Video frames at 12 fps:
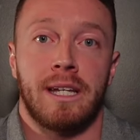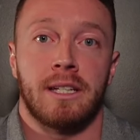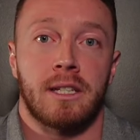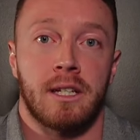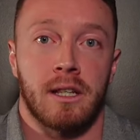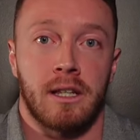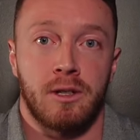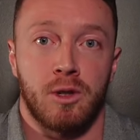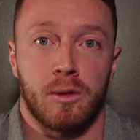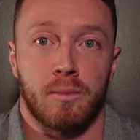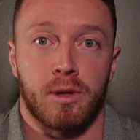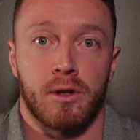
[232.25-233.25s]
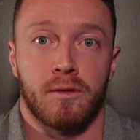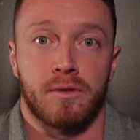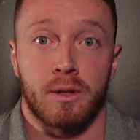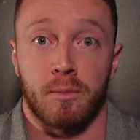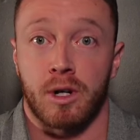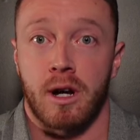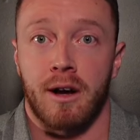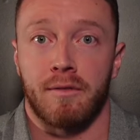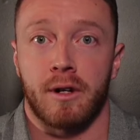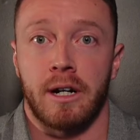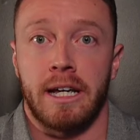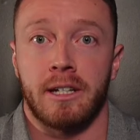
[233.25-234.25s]
instantly to improve some
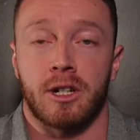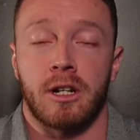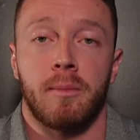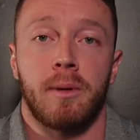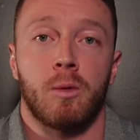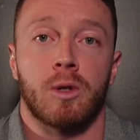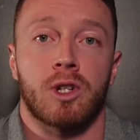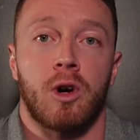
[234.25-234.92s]
recovery is gonna be what's